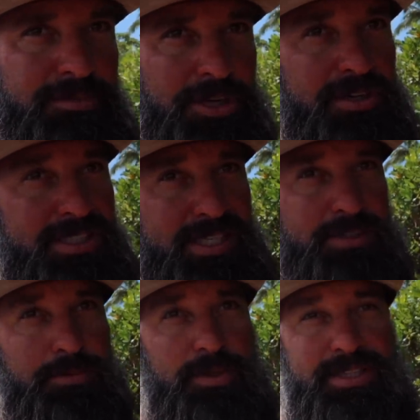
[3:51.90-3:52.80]
curious
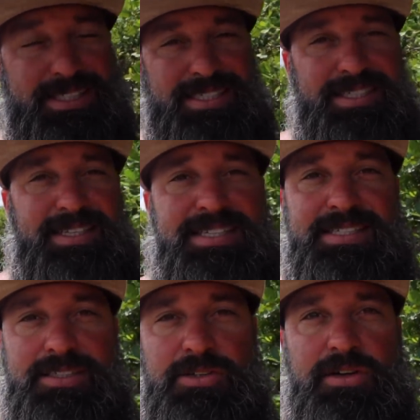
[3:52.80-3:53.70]
as to what the
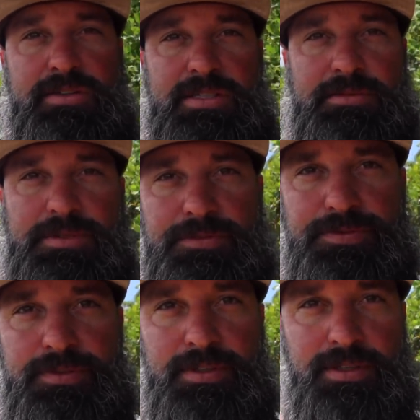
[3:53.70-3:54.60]
statistics are in terms
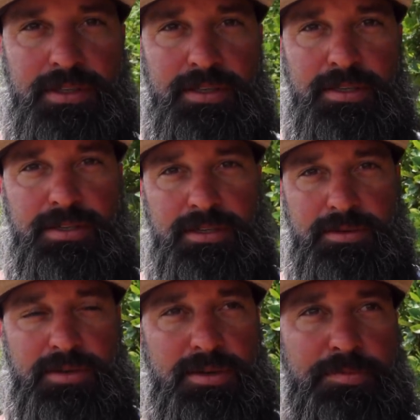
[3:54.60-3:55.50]
of
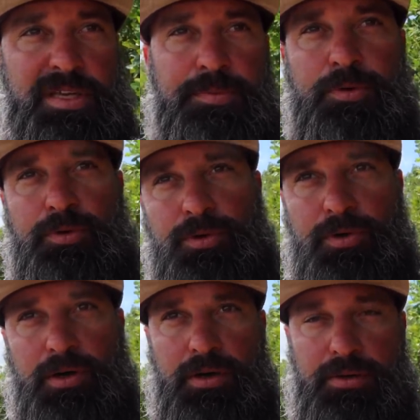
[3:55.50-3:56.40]
people who
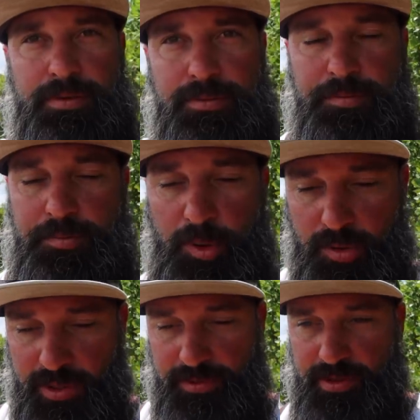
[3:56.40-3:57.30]
are
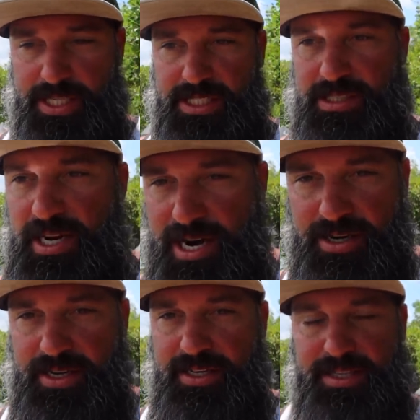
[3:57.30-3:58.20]
born and raised in the
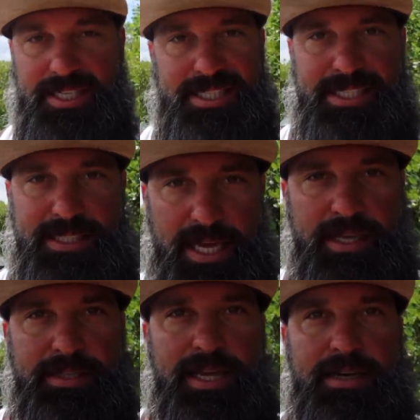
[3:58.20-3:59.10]
area and they just
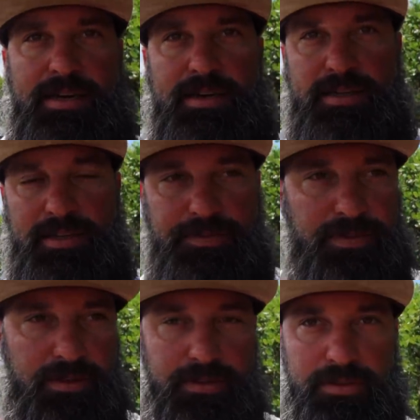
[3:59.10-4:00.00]
stay in that area and they
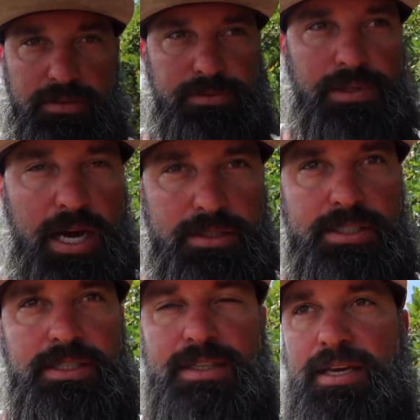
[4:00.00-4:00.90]
feel that they're locked
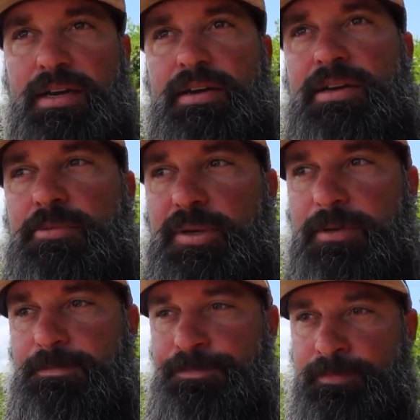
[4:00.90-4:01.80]
into that area.
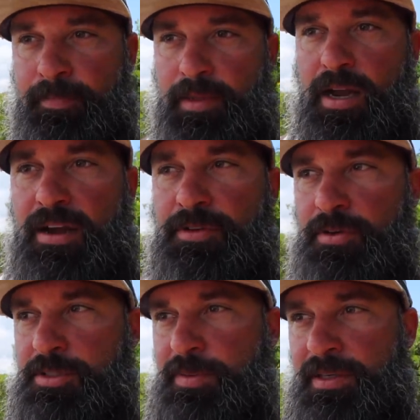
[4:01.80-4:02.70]
But I've
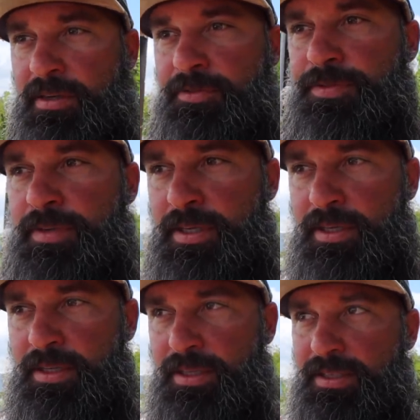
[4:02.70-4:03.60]
always been of
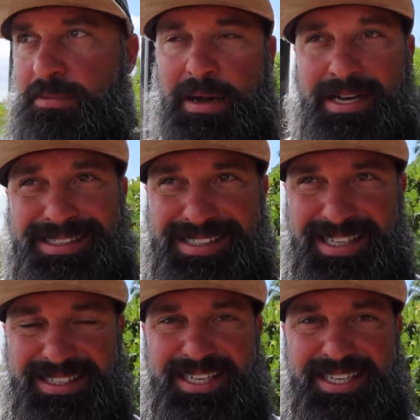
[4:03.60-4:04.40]
the mindset